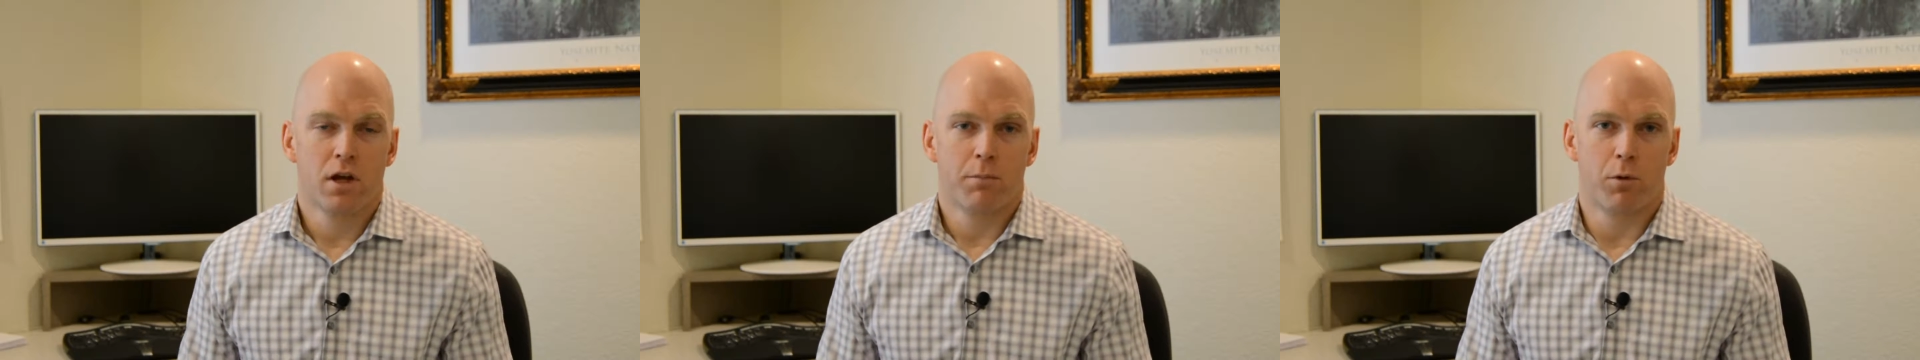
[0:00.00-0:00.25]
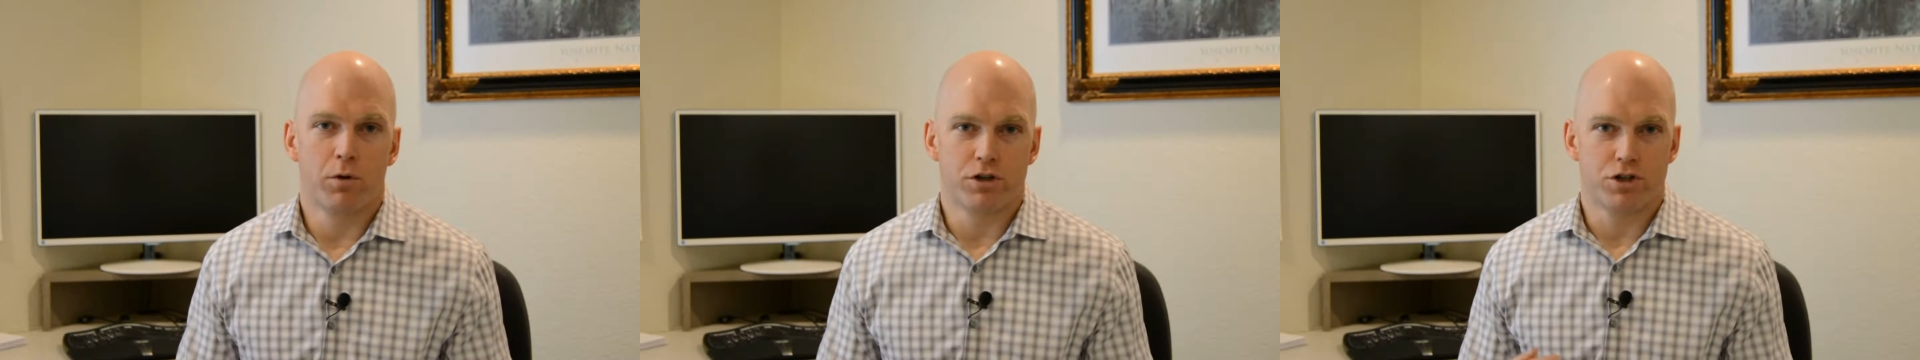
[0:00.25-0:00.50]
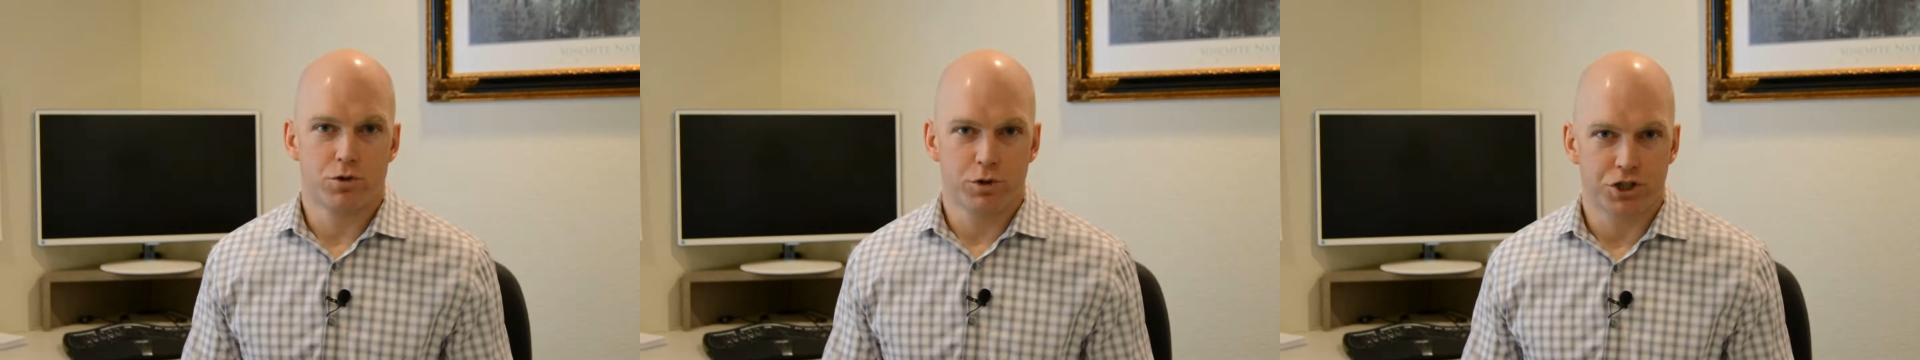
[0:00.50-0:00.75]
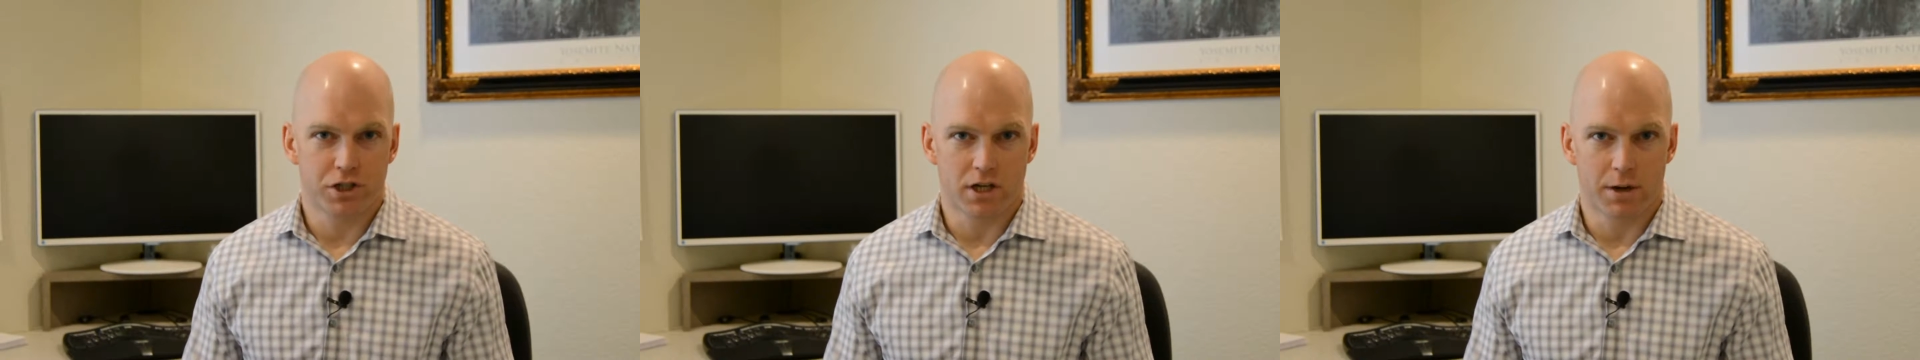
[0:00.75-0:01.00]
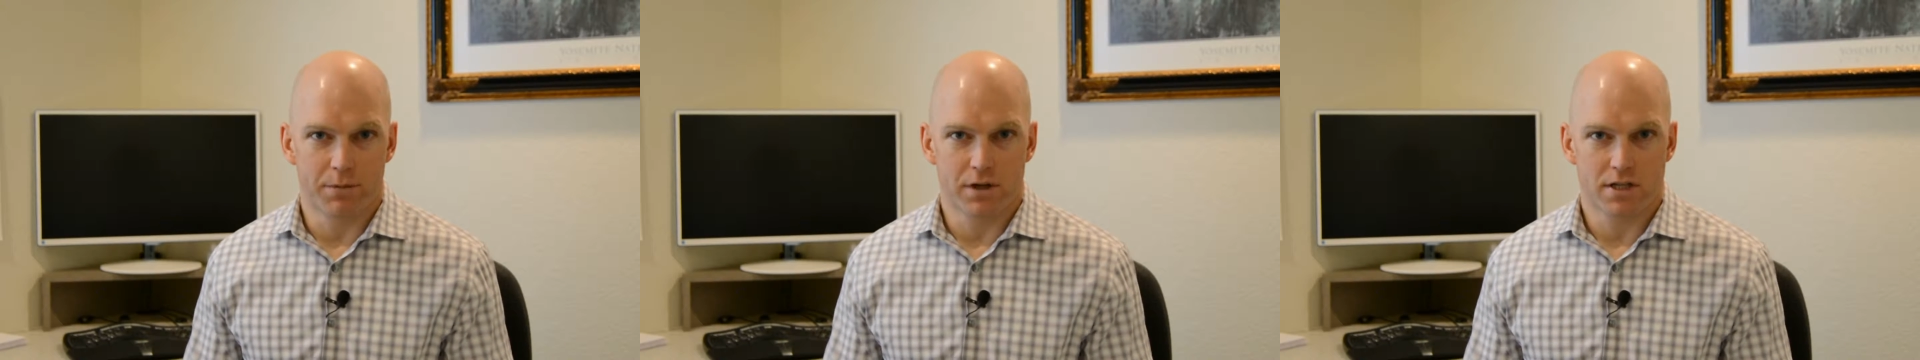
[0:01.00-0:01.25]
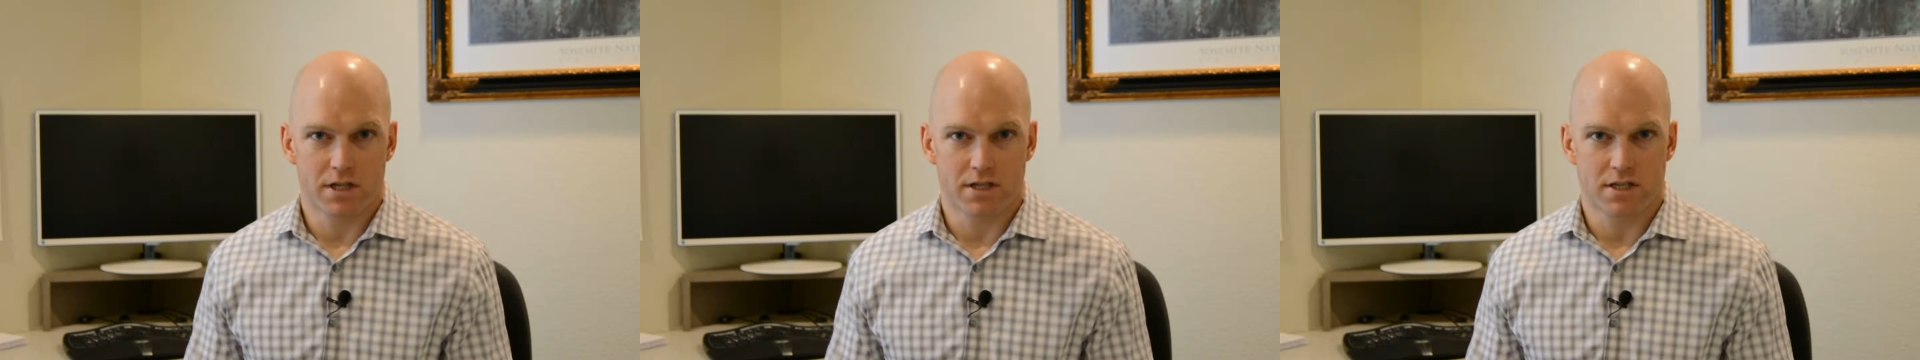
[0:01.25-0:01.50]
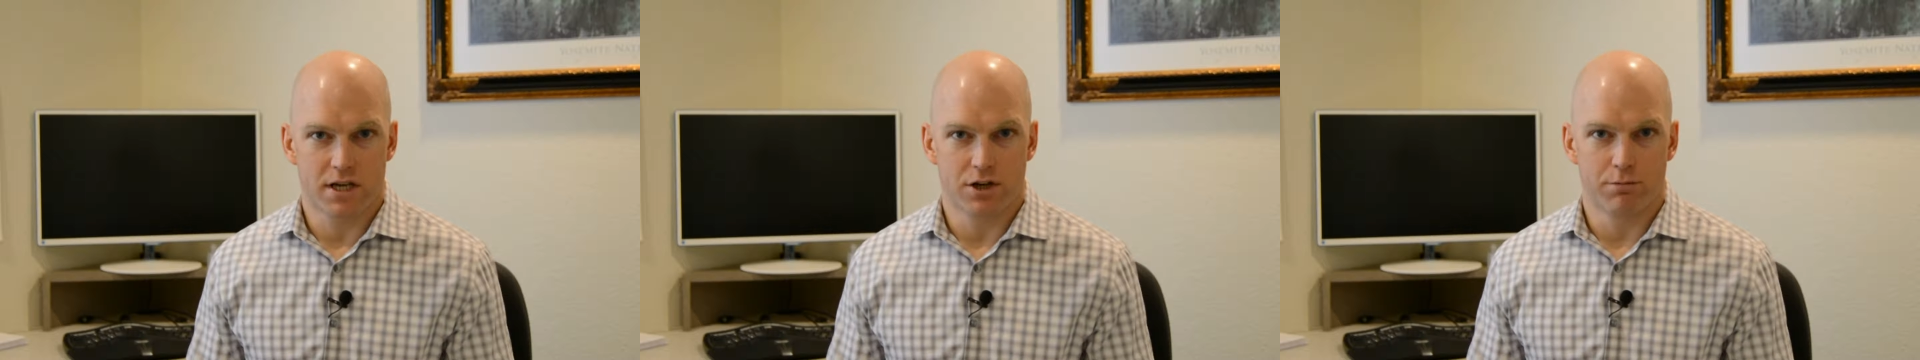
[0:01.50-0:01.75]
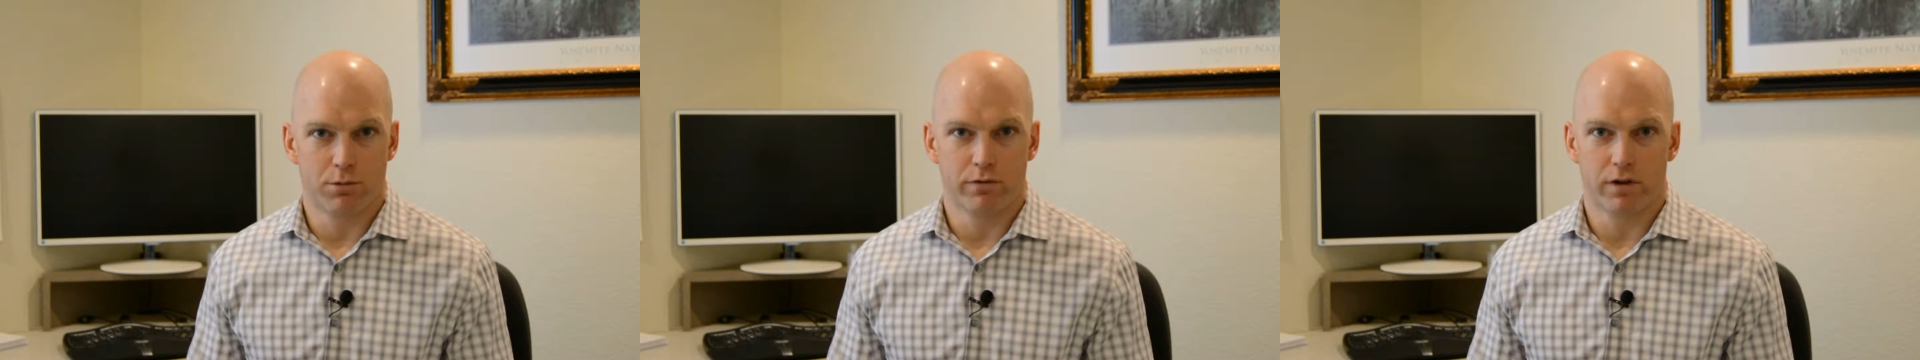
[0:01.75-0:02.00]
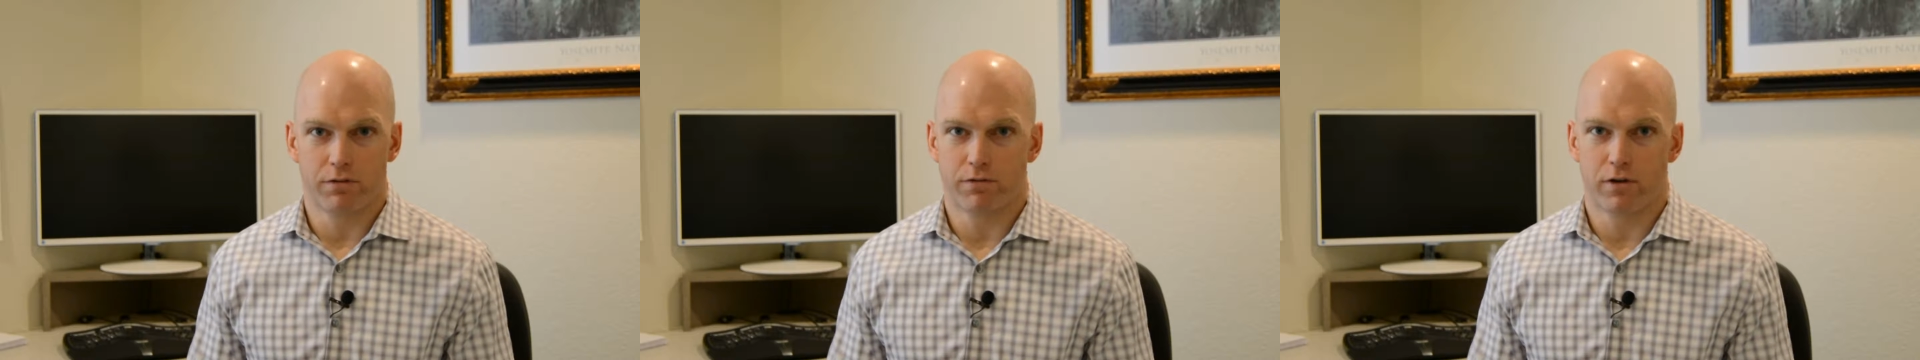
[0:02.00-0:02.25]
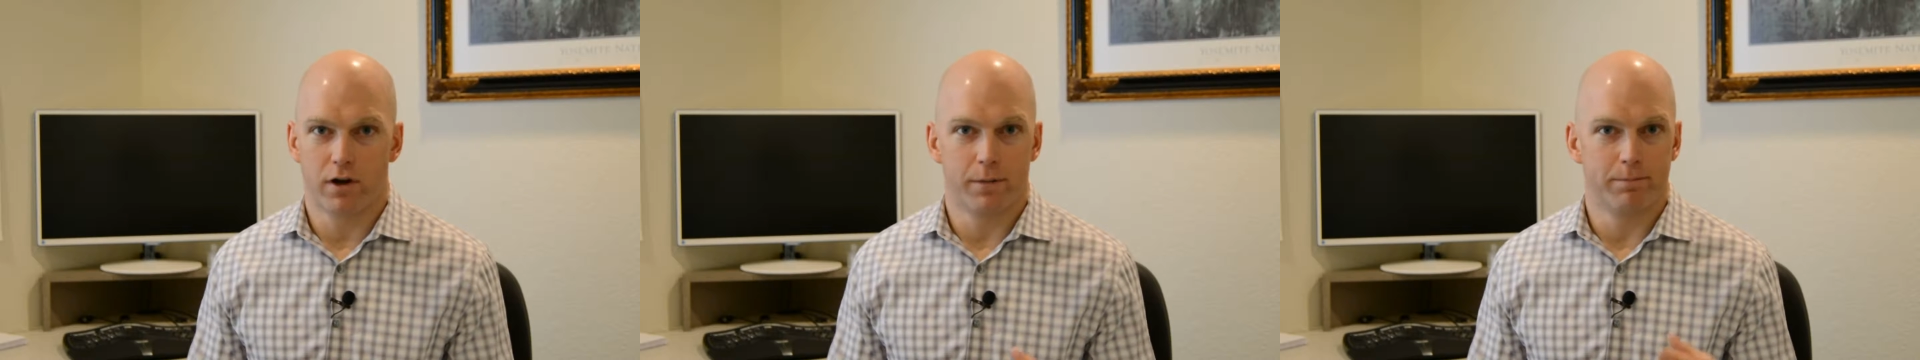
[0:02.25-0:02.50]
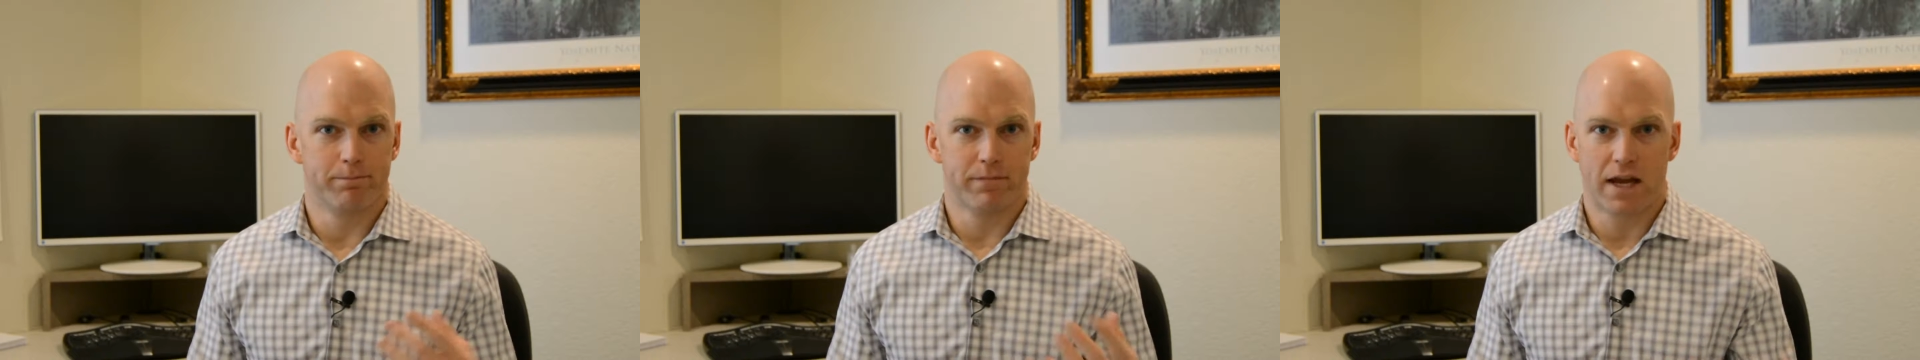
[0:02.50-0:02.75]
But when you're switching companies, let's say you're moving from